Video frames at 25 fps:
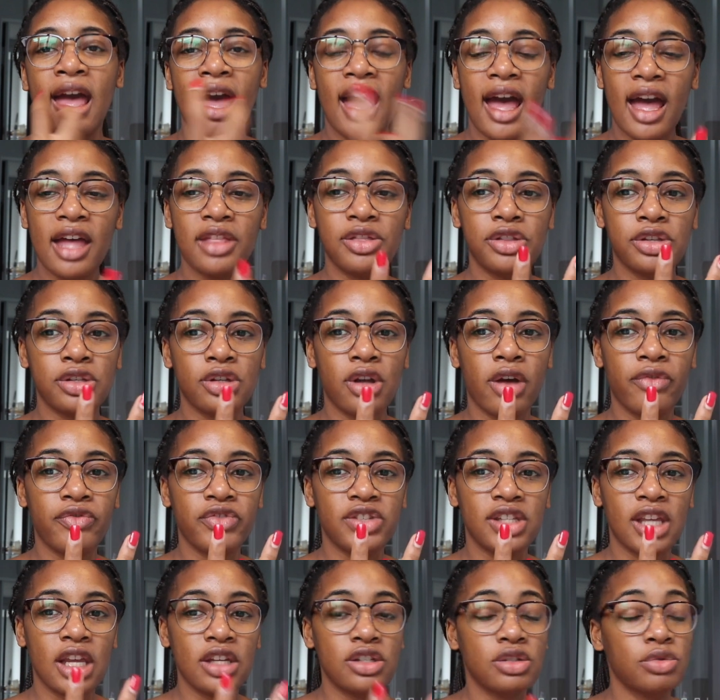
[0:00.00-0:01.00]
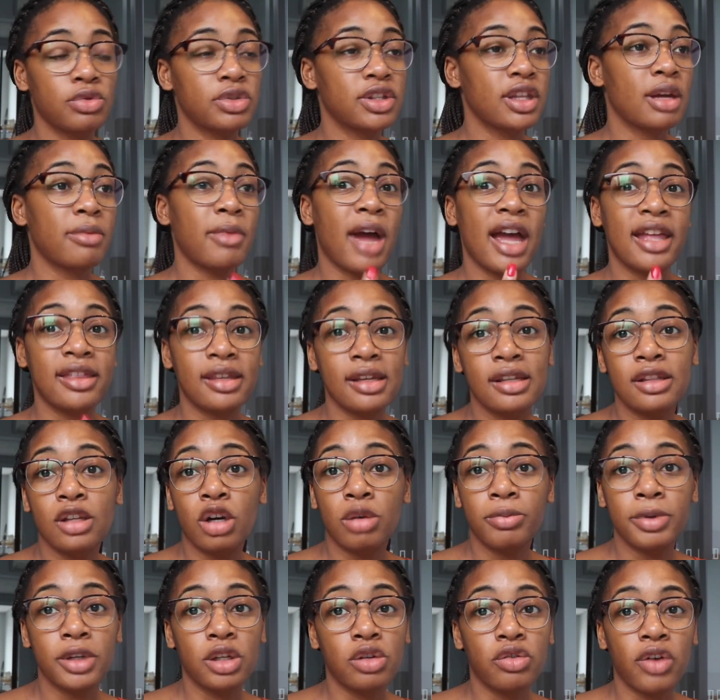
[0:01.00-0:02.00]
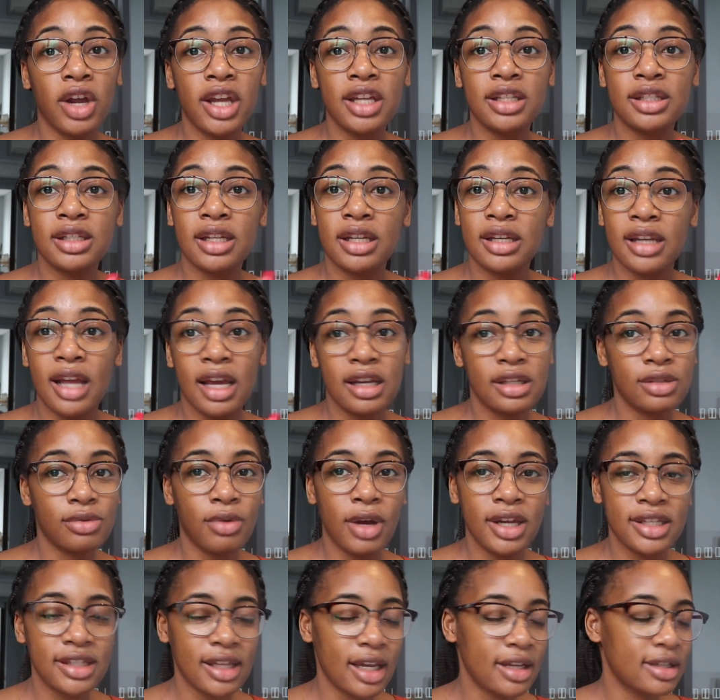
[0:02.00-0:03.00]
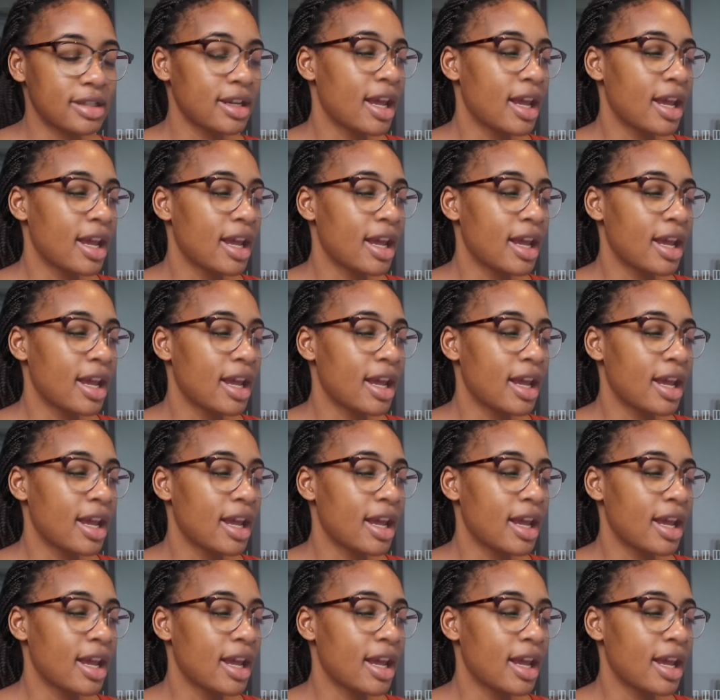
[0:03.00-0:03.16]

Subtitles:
Had this conversation with them. I think they'll be great in XYZ.